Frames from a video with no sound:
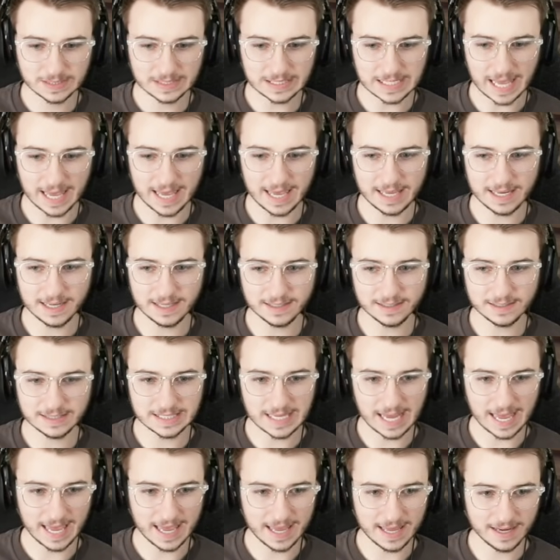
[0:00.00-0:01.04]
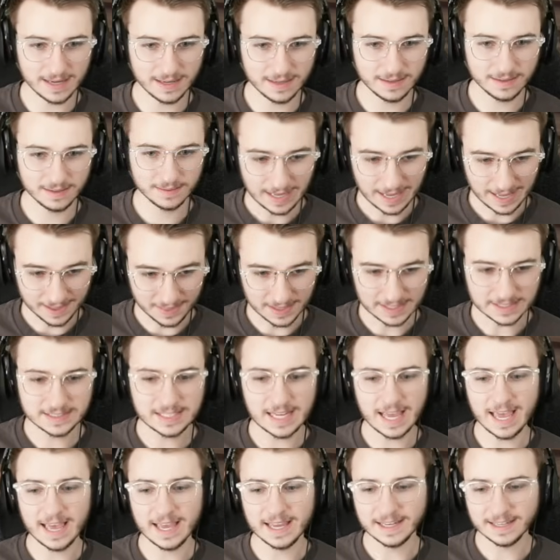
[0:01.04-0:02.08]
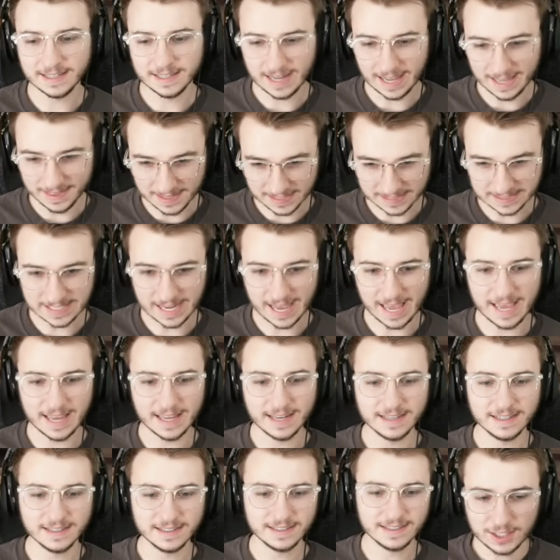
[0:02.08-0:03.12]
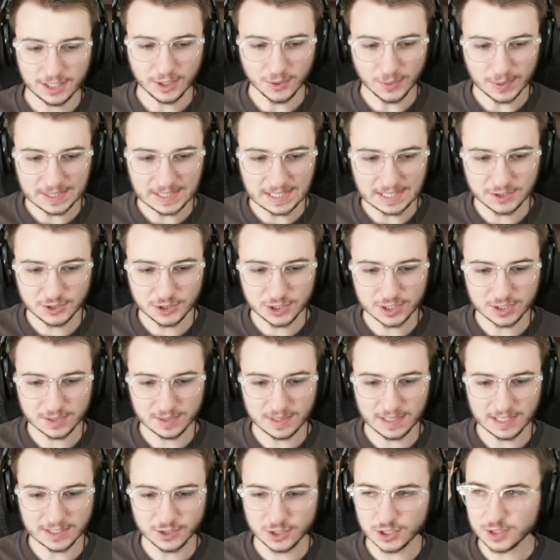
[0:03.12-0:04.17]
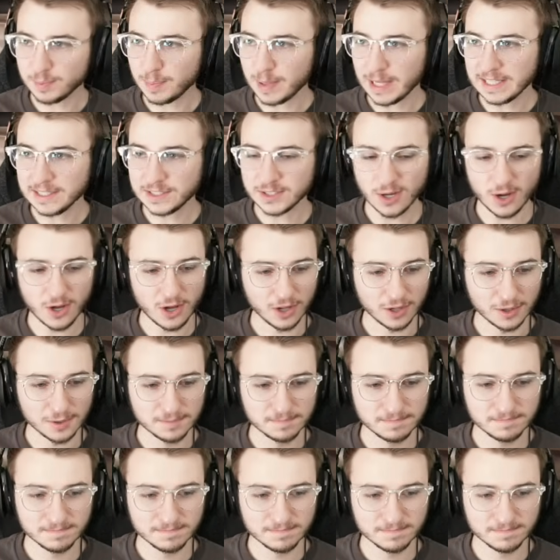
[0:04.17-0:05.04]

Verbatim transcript: ten, ten, and then ten, and then ten. You know what? Let's just let's just place all.